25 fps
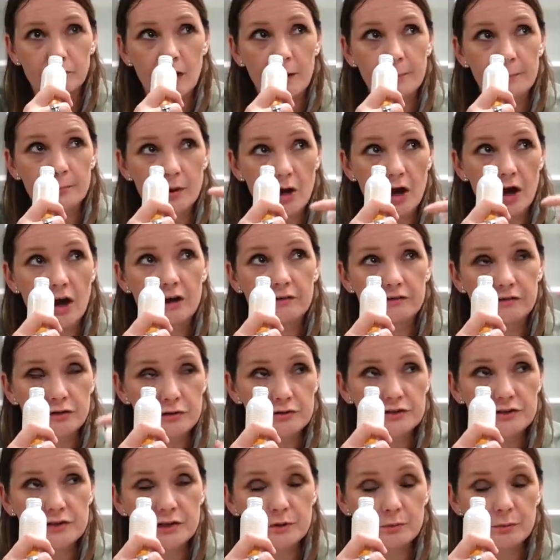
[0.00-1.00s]
but I've
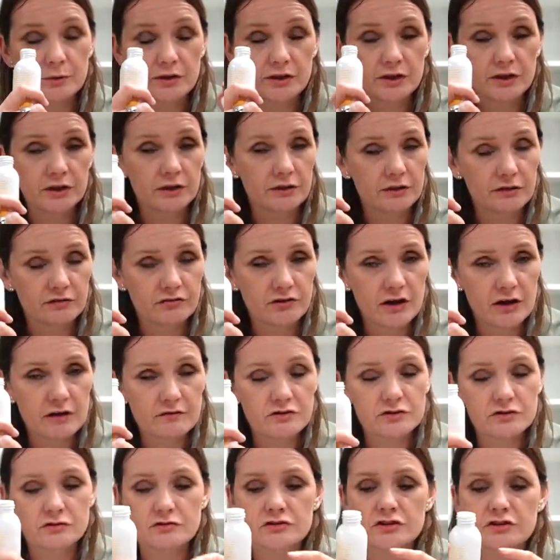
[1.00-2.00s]
used it with another
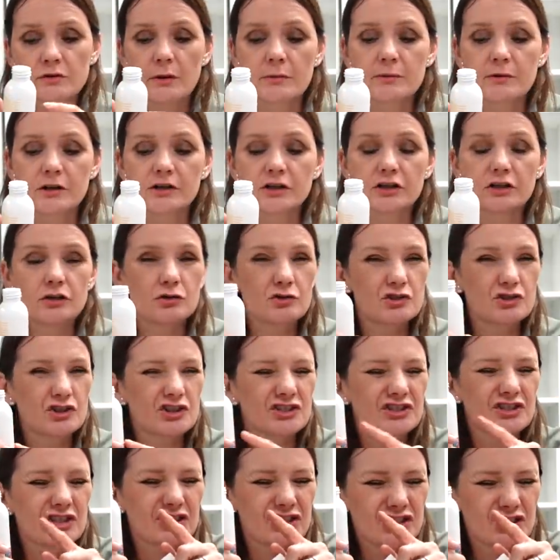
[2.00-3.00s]
fragrance oil, so I'm going to use
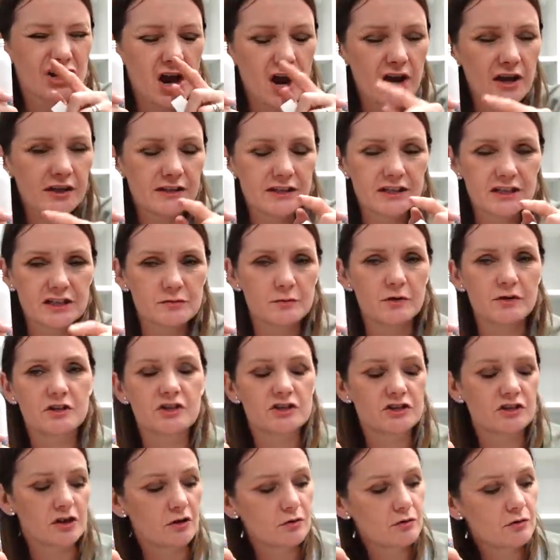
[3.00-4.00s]
just a tiny smidge.
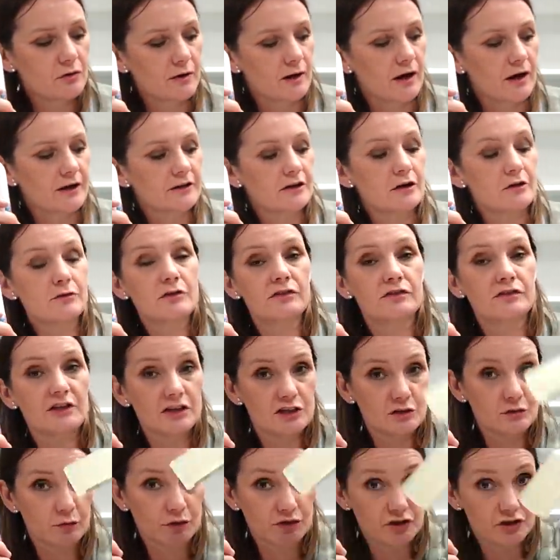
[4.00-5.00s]
So I know that
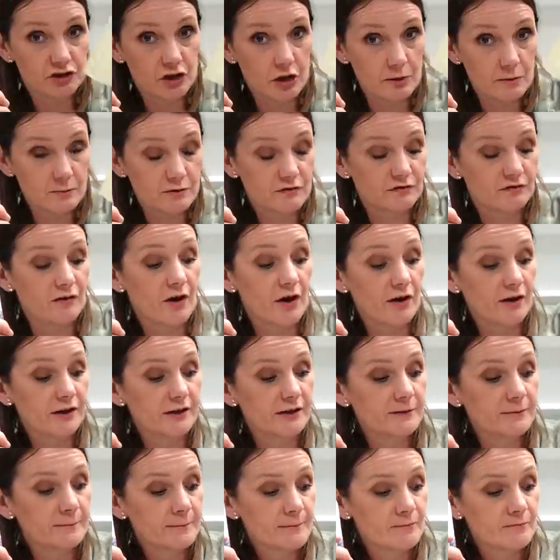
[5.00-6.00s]
this one soap's
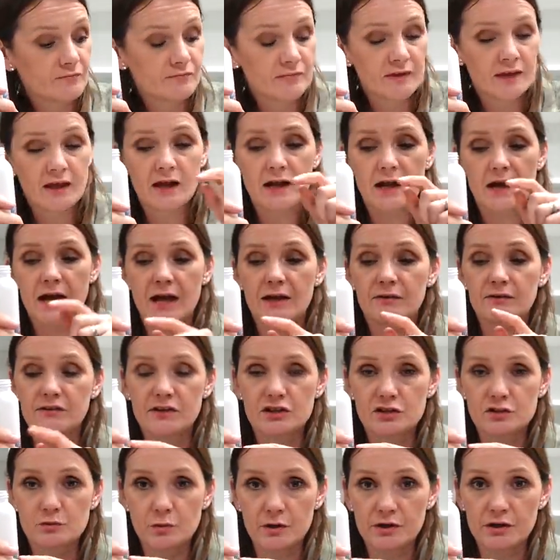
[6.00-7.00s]
fine, and
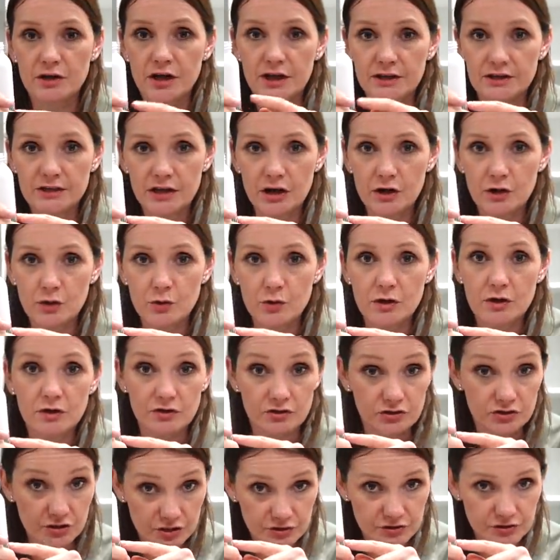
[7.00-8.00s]
this one I know
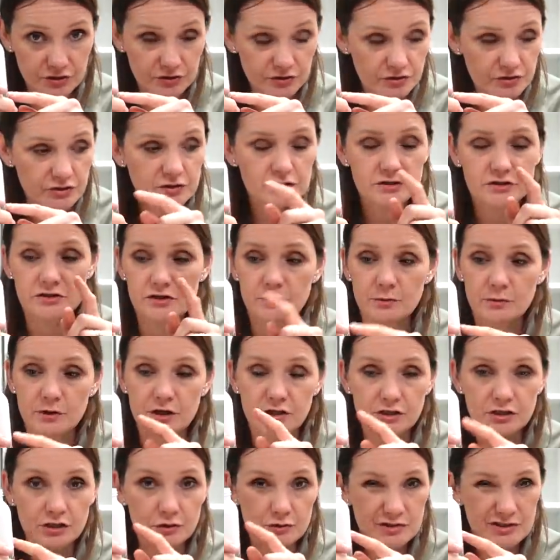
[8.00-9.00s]
doesn't, so we're
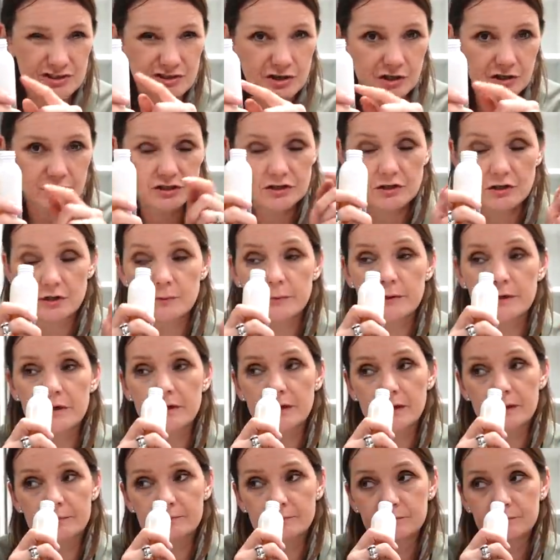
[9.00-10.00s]
going to use a tiny, tiny bit of
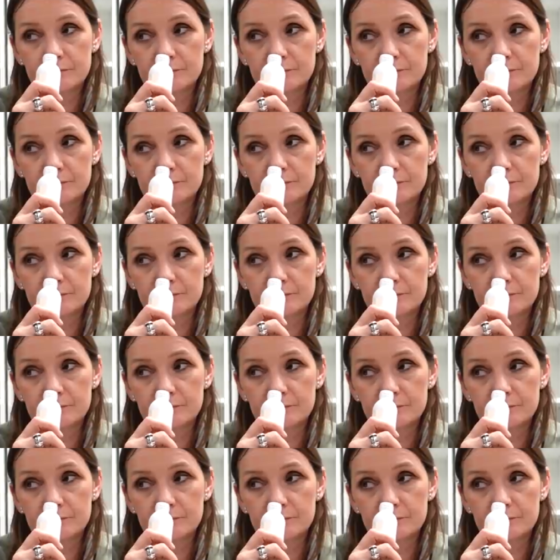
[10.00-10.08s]
that